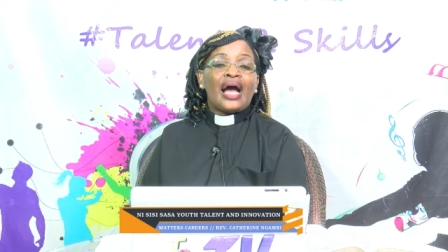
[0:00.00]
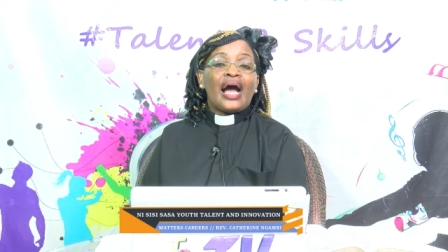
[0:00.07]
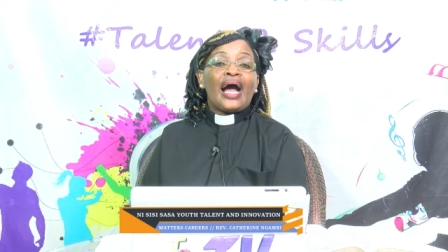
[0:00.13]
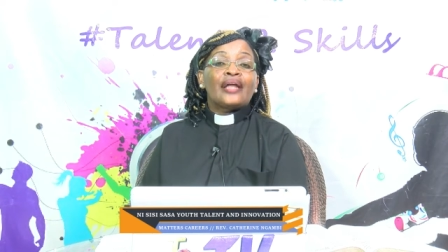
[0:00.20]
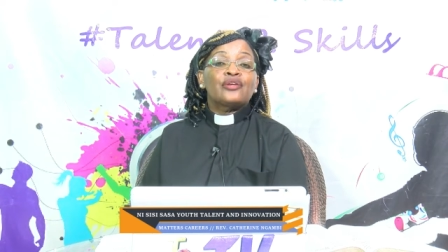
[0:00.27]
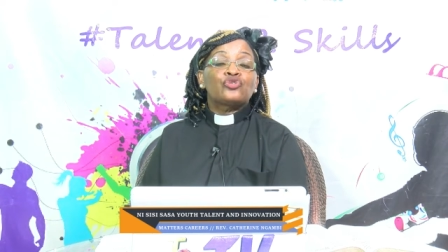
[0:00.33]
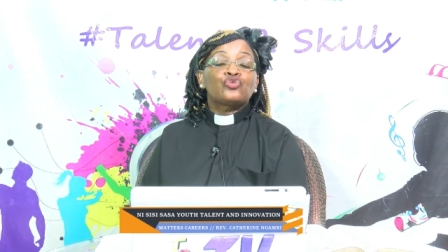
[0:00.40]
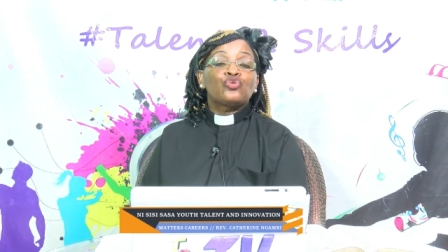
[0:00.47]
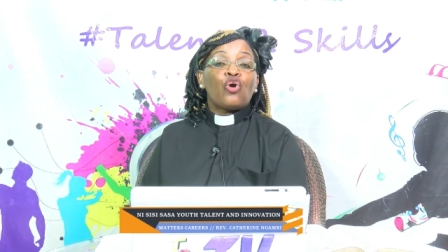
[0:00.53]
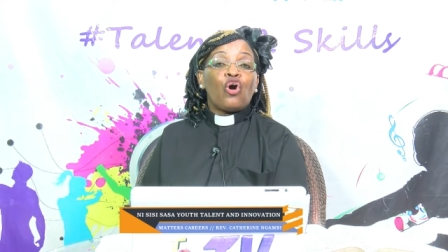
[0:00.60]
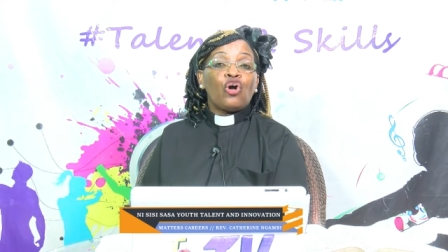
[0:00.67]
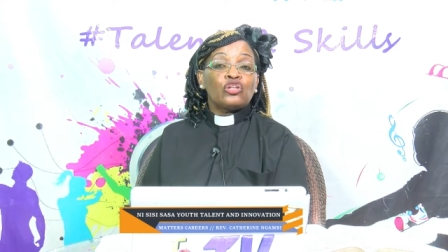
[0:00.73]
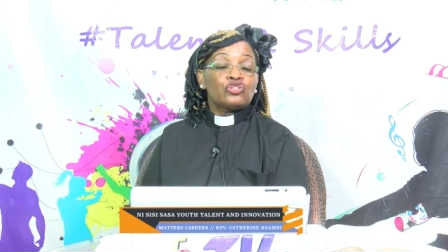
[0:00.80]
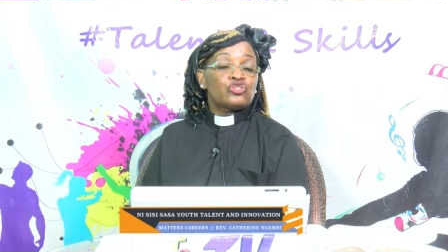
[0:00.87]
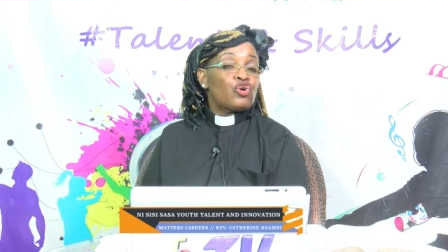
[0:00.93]
and to
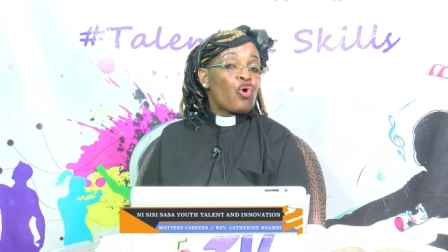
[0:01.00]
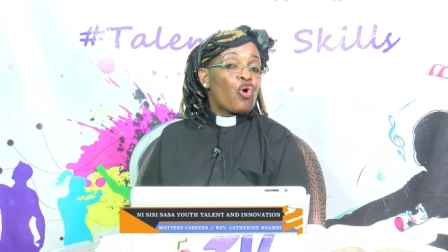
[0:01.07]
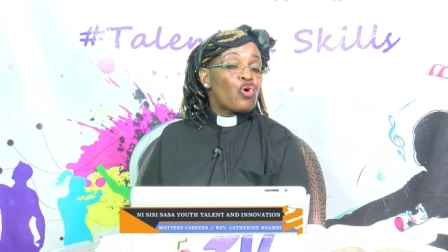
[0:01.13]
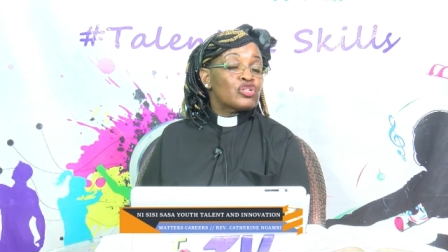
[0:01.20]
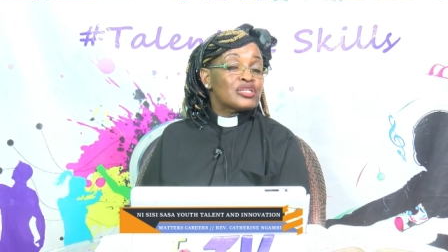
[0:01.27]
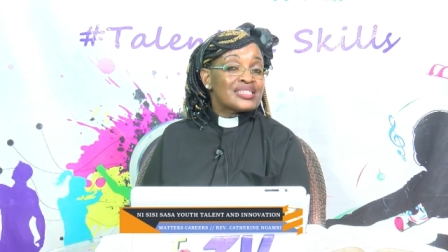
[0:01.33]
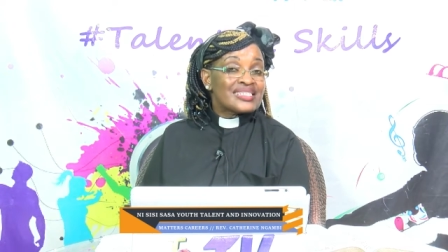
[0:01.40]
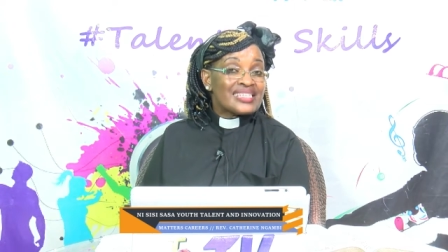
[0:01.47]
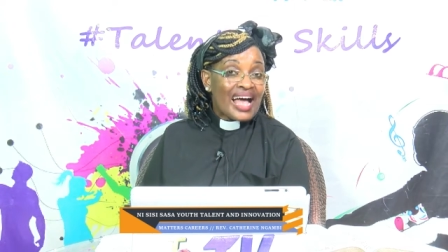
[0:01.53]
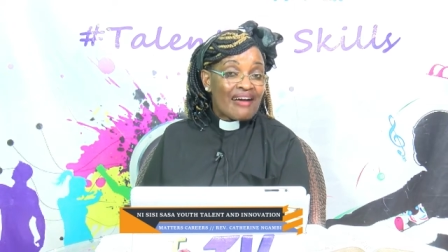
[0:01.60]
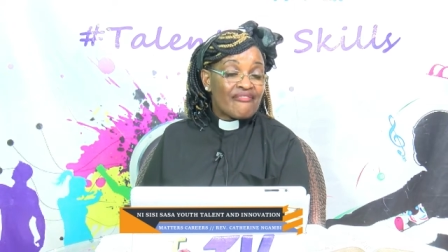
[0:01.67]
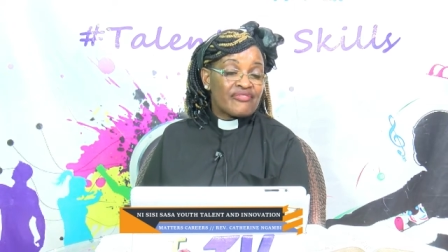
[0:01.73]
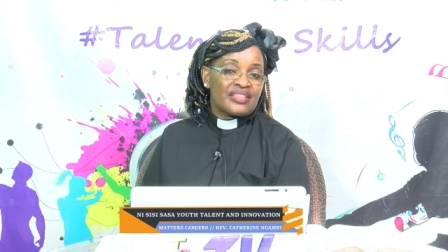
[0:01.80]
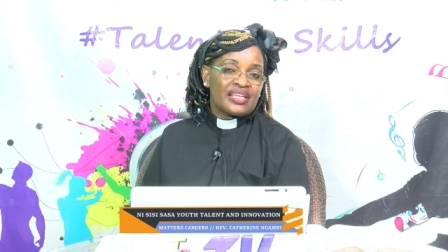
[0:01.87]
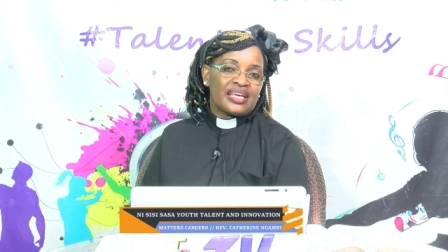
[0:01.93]
also
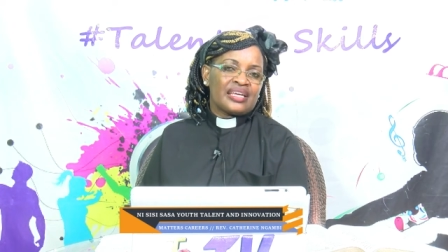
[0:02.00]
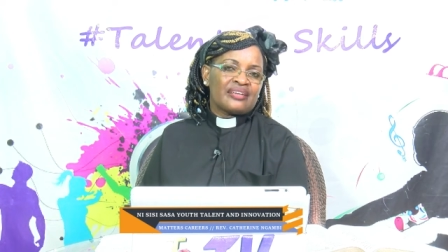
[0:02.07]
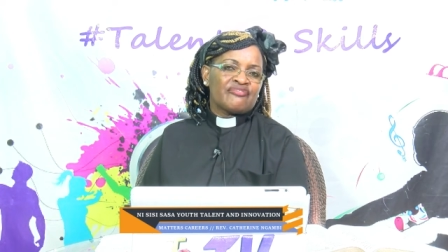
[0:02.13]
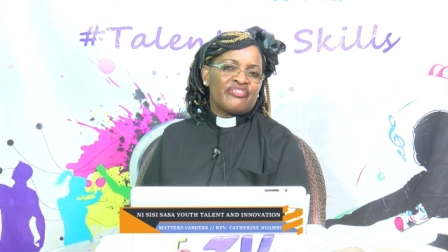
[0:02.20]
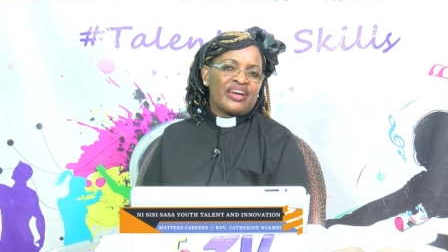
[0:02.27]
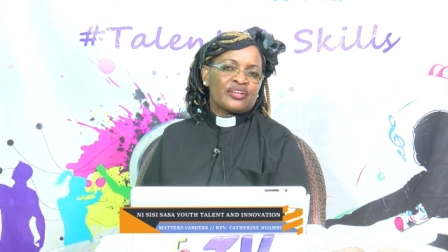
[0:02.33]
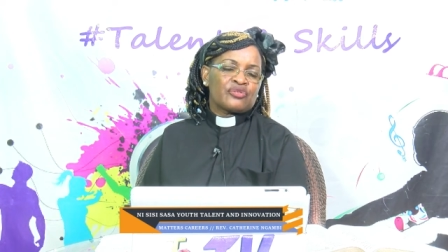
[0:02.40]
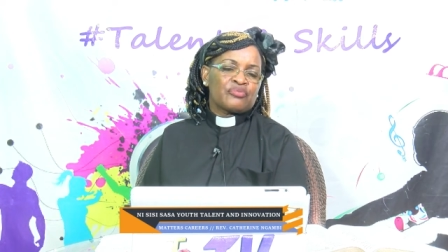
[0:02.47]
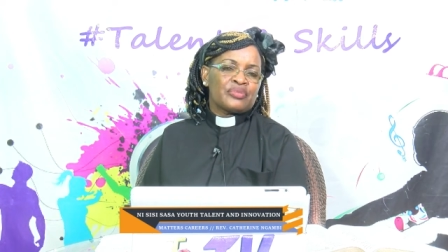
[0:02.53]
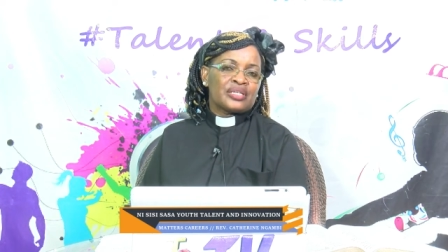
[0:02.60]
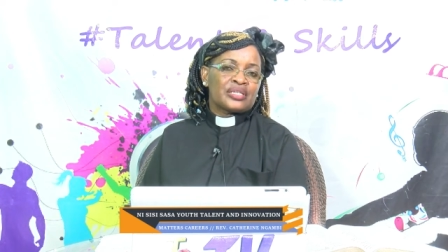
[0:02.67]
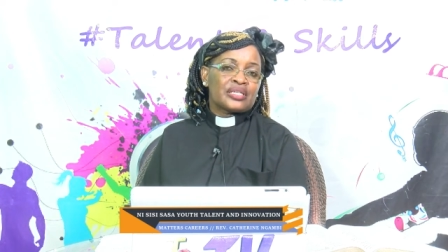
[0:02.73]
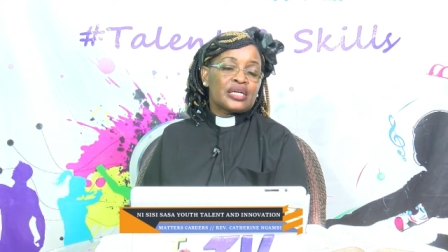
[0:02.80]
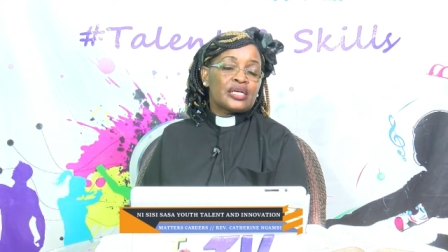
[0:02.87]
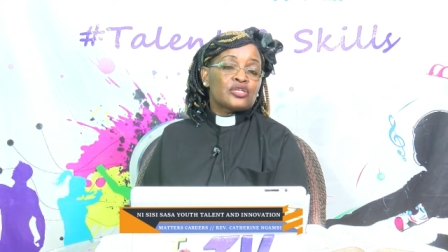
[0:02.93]
conserve the environment